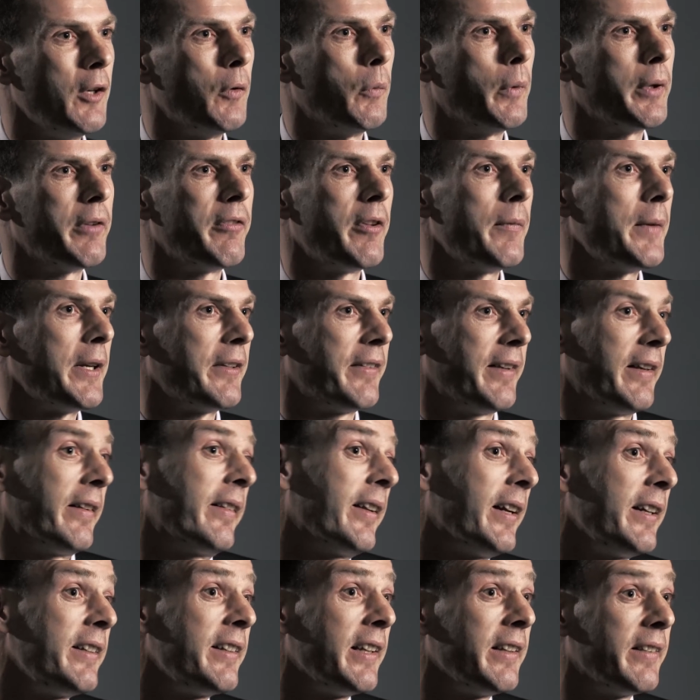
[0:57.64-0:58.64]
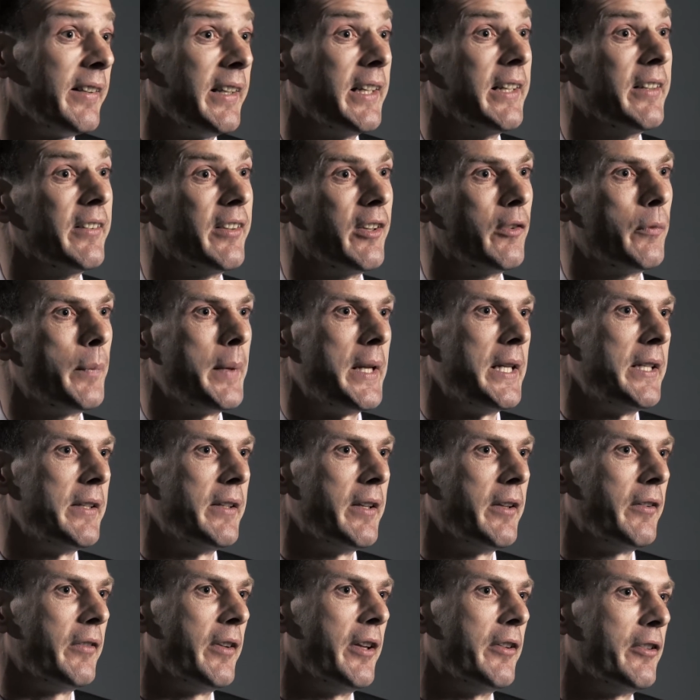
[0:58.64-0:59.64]
One of the most exciting things has
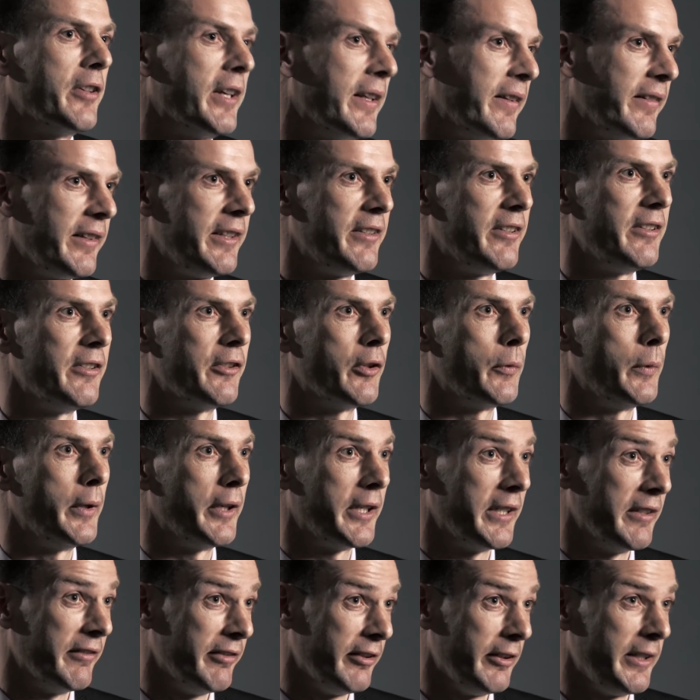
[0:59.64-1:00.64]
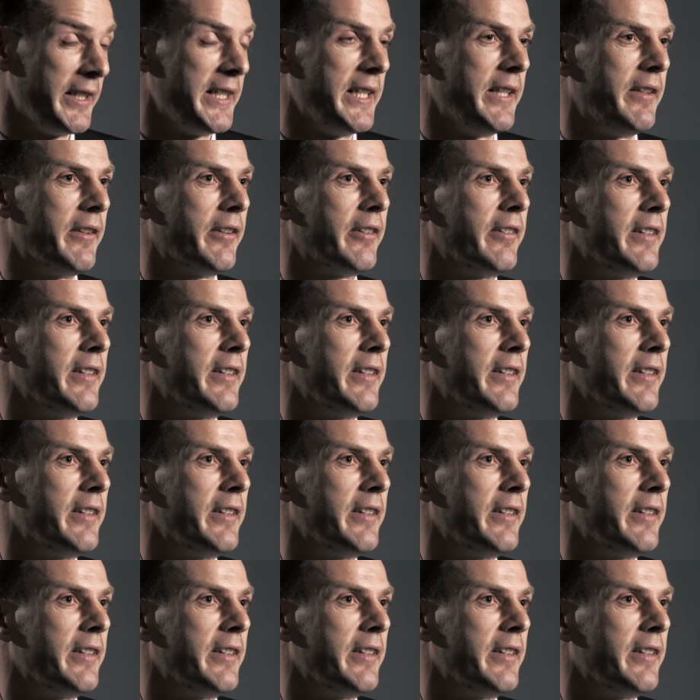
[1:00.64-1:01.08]
been the transition to working fully in